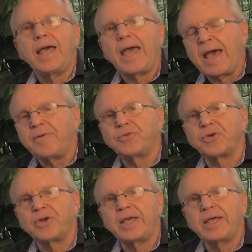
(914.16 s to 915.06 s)

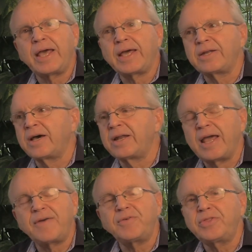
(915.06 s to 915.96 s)
After he had done
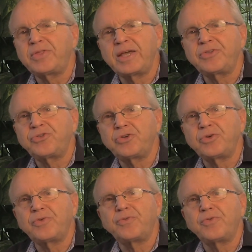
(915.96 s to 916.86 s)
everything
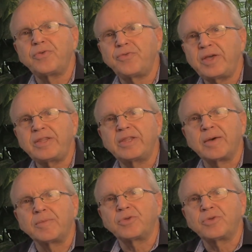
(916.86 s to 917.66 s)
to feed them,